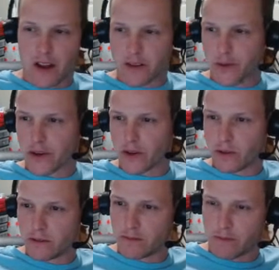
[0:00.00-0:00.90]
was pretty
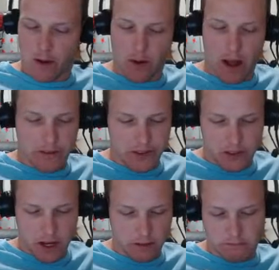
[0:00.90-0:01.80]
cool. My wife, she
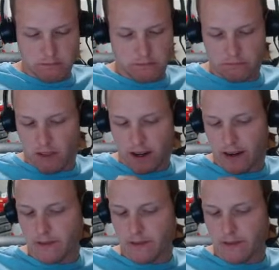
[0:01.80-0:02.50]
was like, I'll never